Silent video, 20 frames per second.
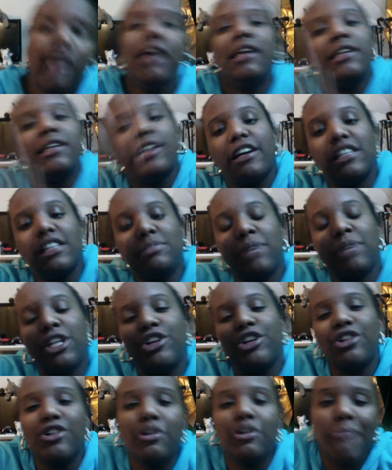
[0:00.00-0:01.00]
There's been a
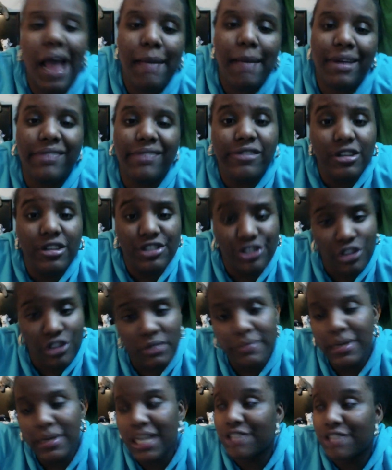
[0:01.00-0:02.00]
new Batman vs.
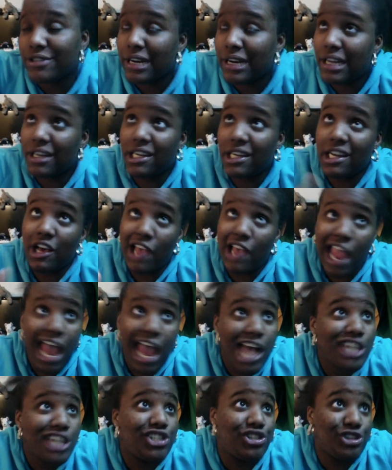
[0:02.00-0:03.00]
Superman trailer, and
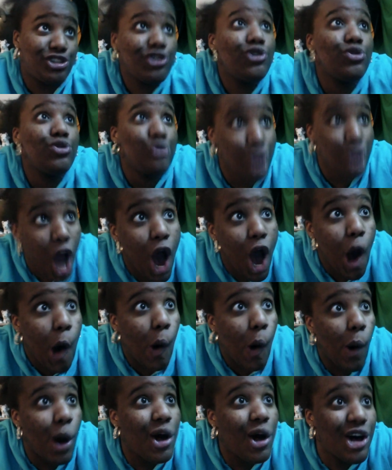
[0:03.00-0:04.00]
as you know,
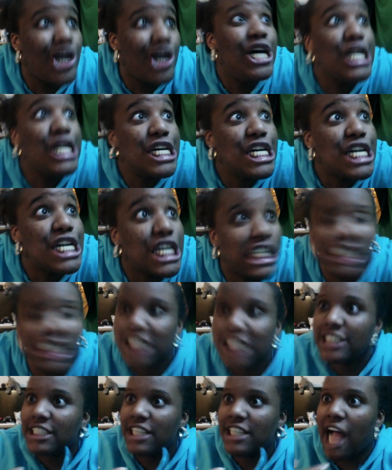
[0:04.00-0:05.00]

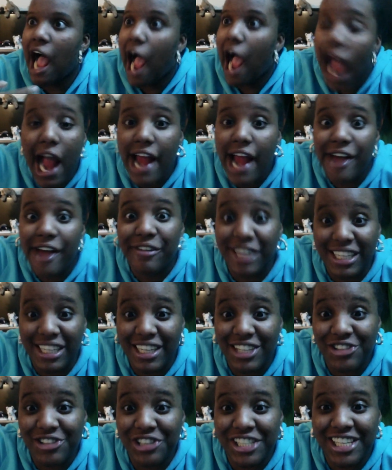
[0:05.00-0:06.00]
I ain't really
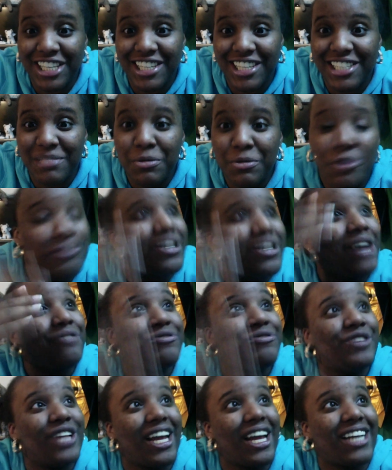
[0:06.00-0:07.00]
interested in this movie. I
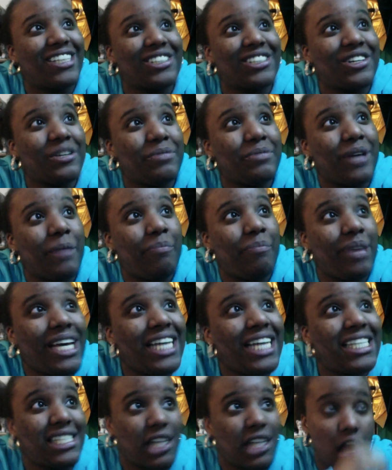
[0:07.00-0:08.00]
feel like it's gonna be a
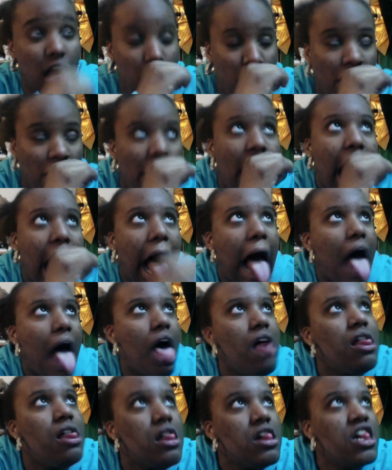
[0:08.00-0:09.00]
piece of
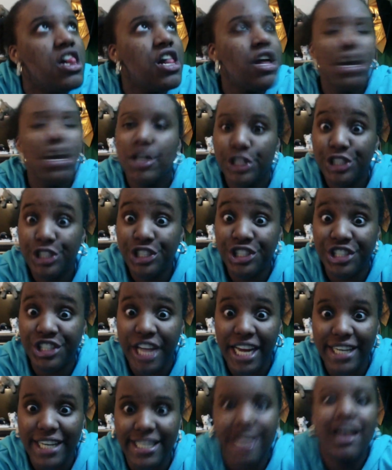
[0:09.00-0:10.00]

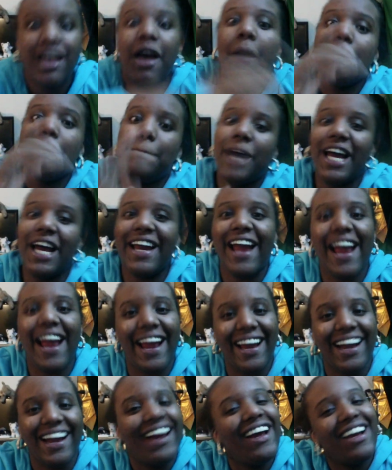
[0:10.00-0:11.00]
shit, but
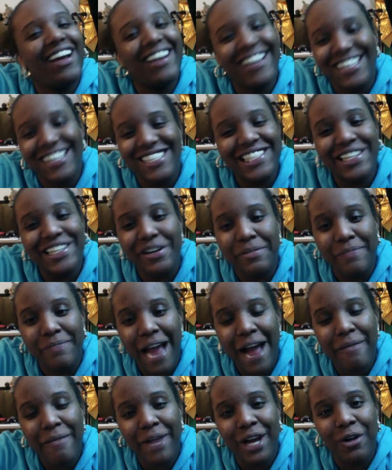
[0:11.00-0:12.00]
hey, is still
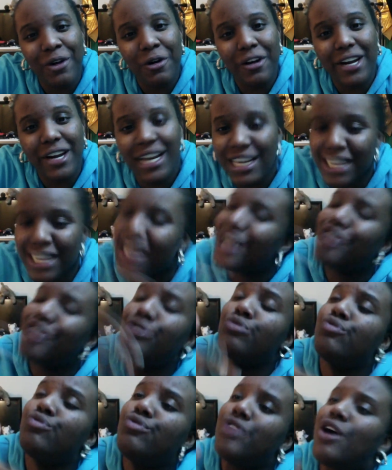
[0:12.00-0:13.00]
Batman oriented, and you
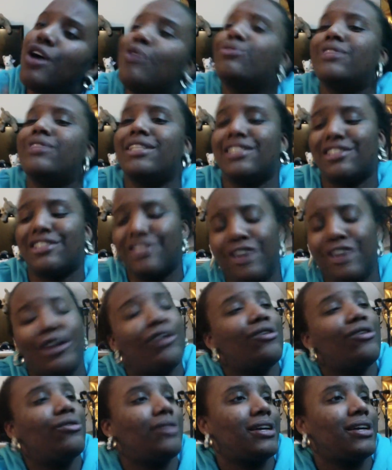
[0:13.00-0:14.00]
know this girl
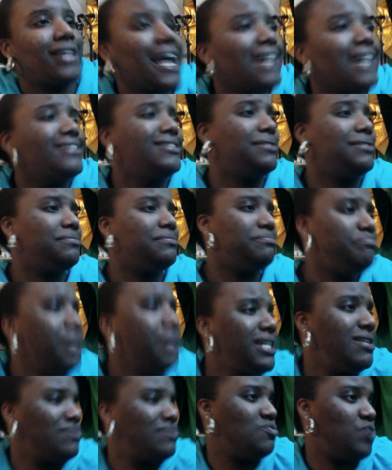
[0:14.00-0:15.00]
got to be
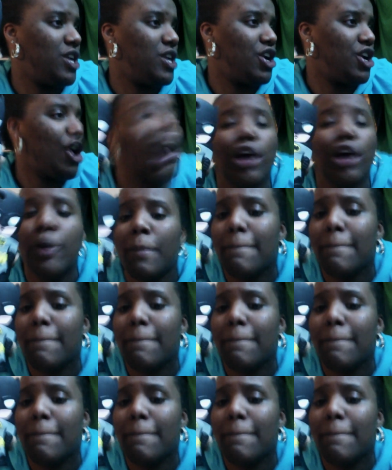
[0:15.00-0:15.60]
with her